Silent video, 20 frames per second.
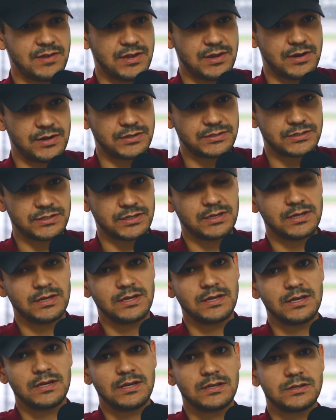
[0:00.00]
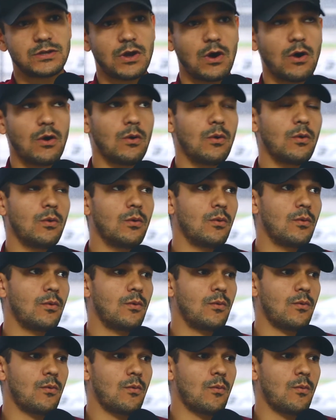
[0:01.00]
years. So
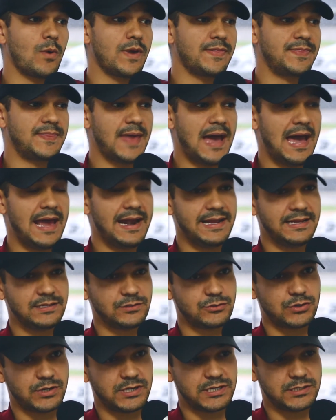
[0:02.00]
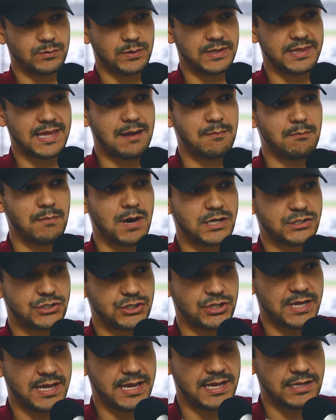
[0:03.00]
with that interest, with that
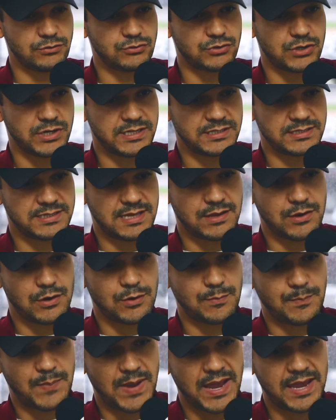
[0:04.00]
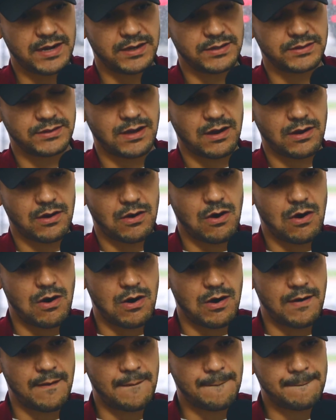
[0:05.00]
much interest that you're paying on that
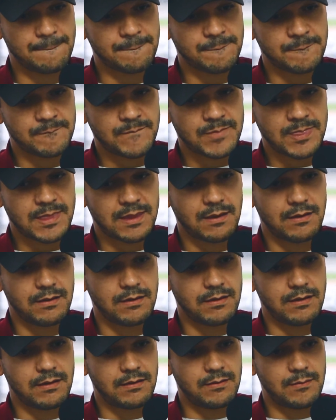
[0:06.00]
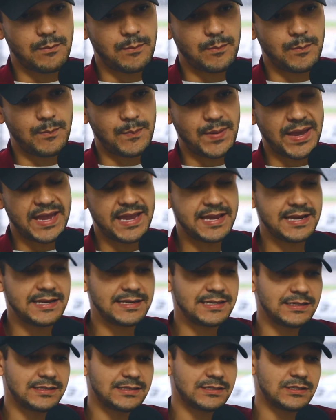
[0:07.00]
car,
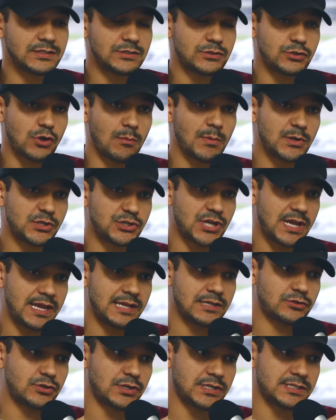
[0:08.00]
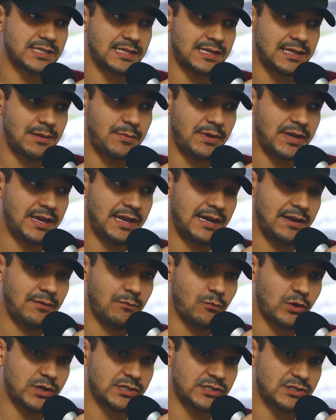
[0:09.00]
paying so much interest at the
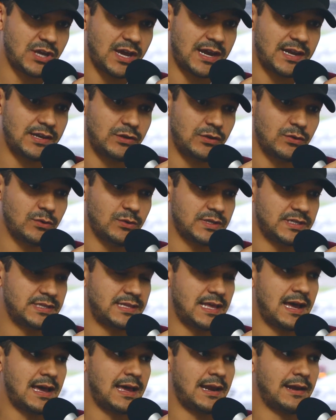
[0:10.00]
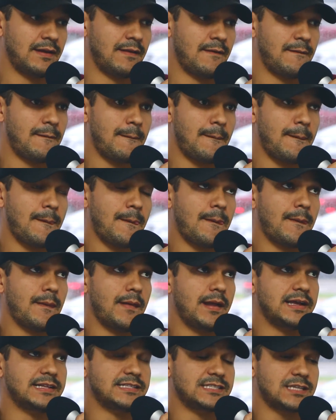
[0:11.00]
beginning, what it's going to do is that
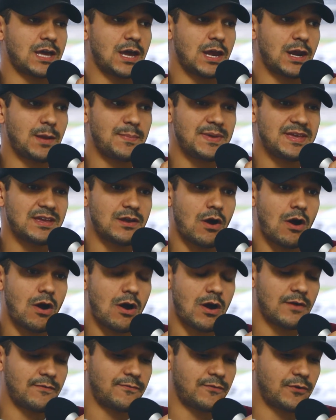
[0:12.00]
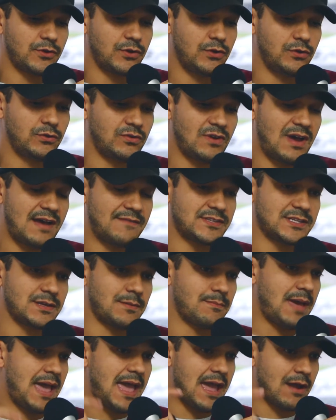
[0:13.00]
it's going to be hard for you to have
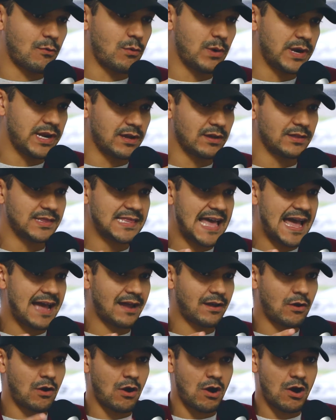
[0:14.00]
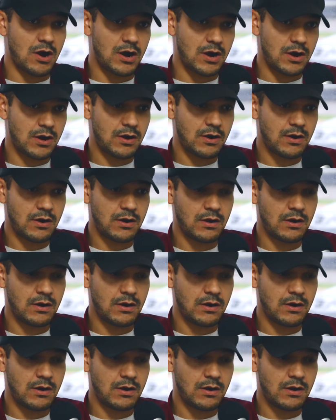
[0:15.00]
some equity on that car.